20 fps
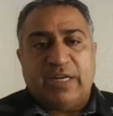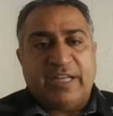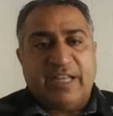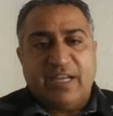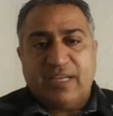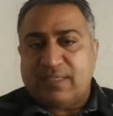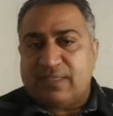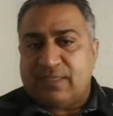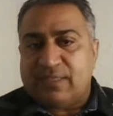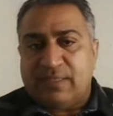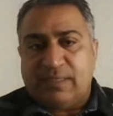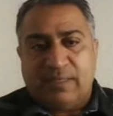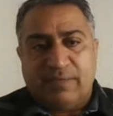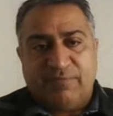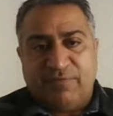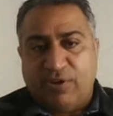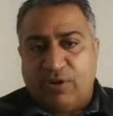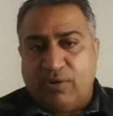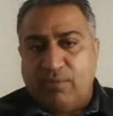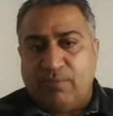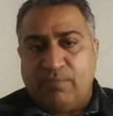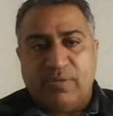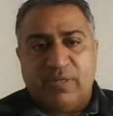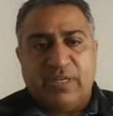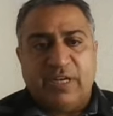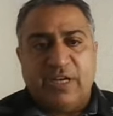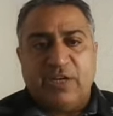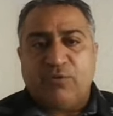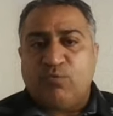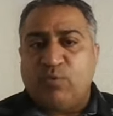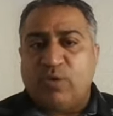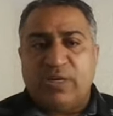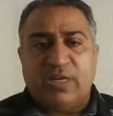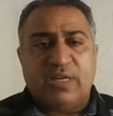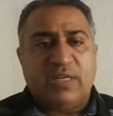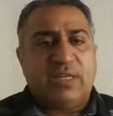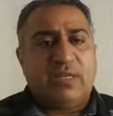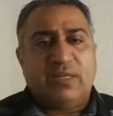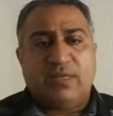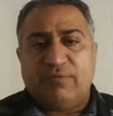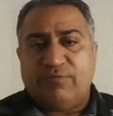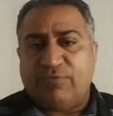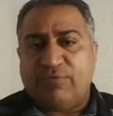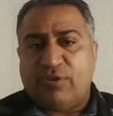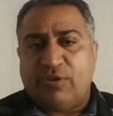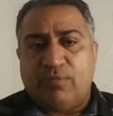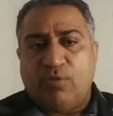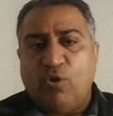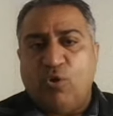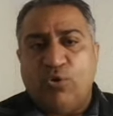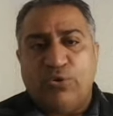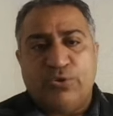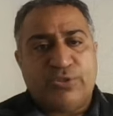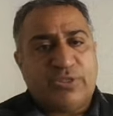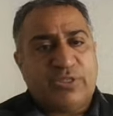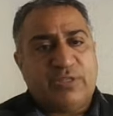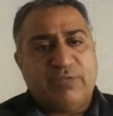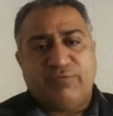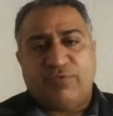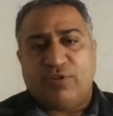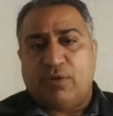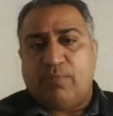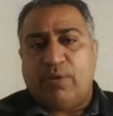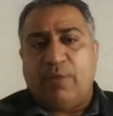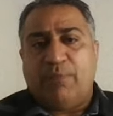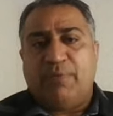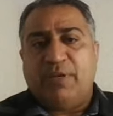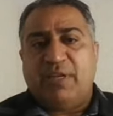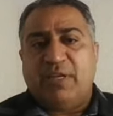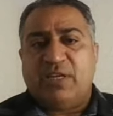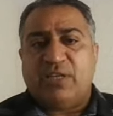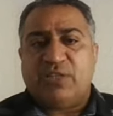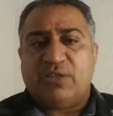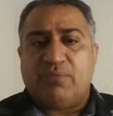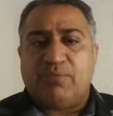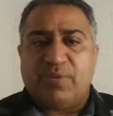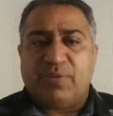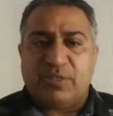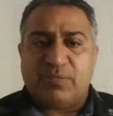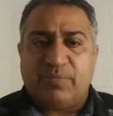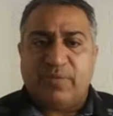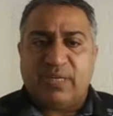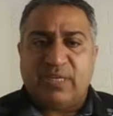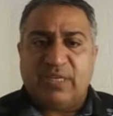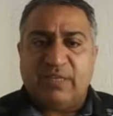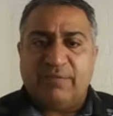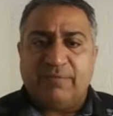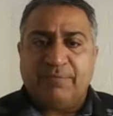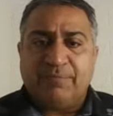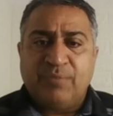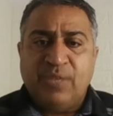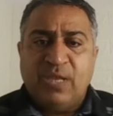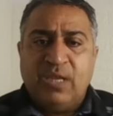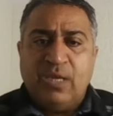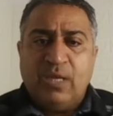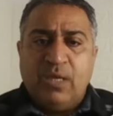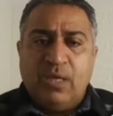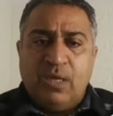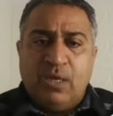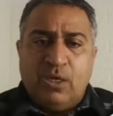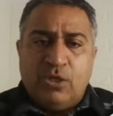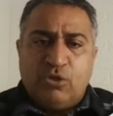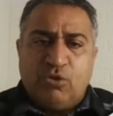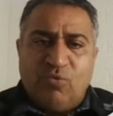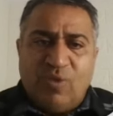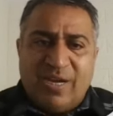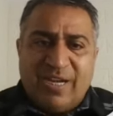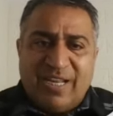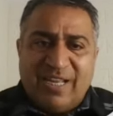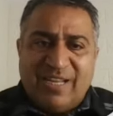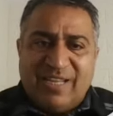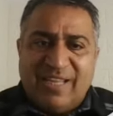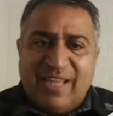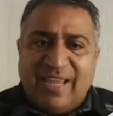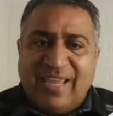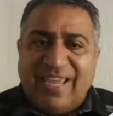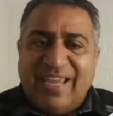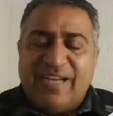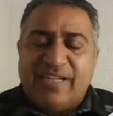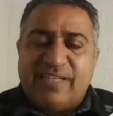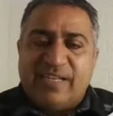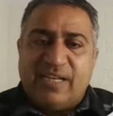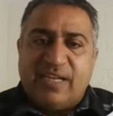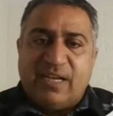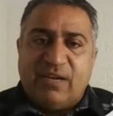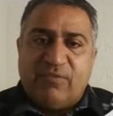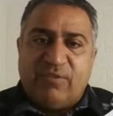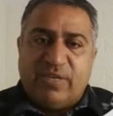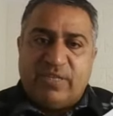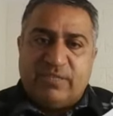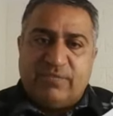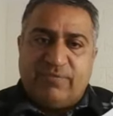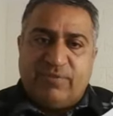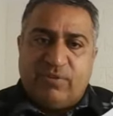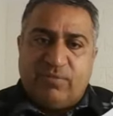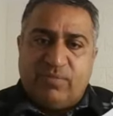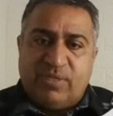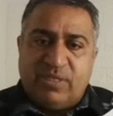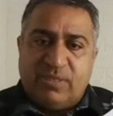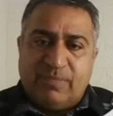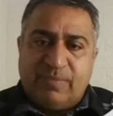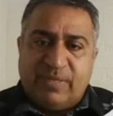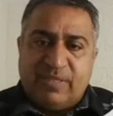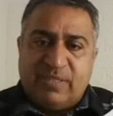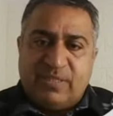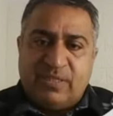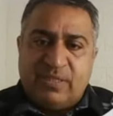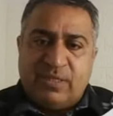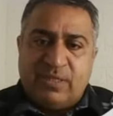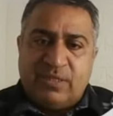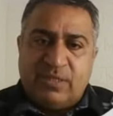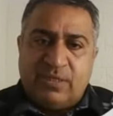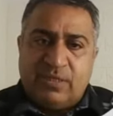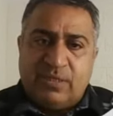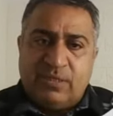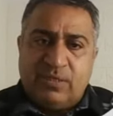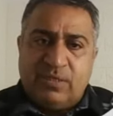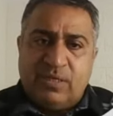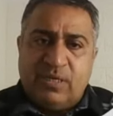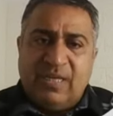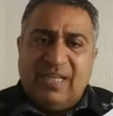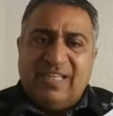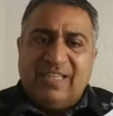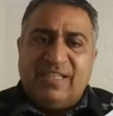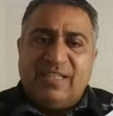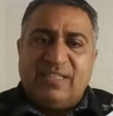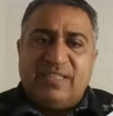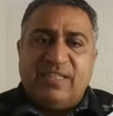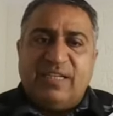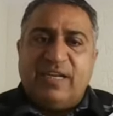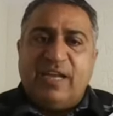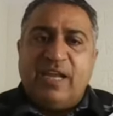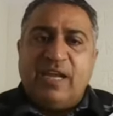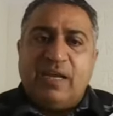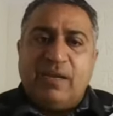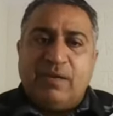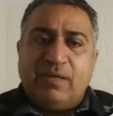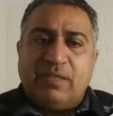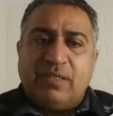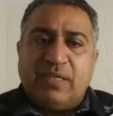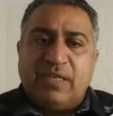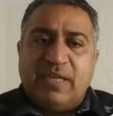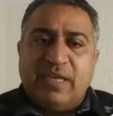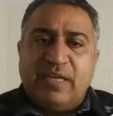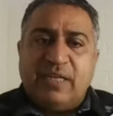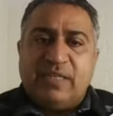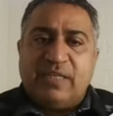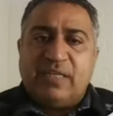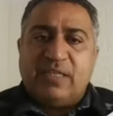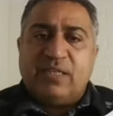attacks from network, from host, from application perspective. So, what are the key takeaways from this presentation? The key